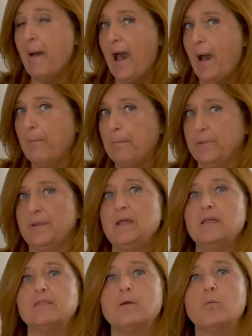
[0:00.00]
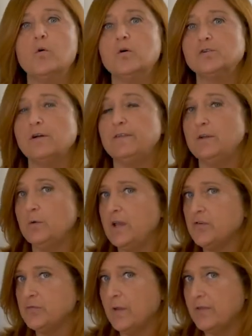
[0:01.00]
map the world of
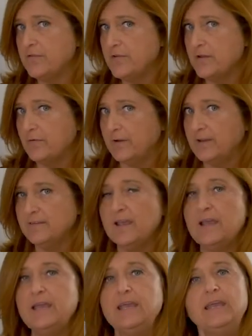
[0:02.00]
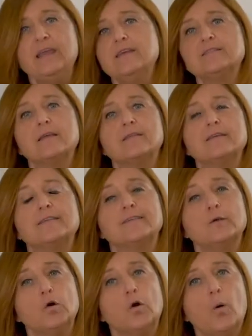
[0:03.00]
educational theories is the
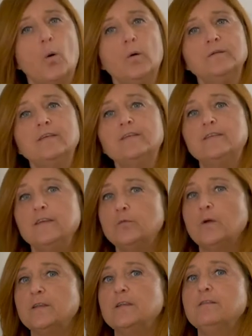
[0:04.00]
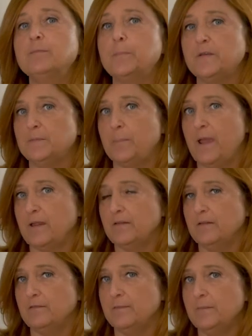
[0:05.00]
so-called situative
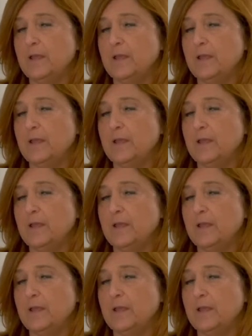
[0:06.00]
perspective.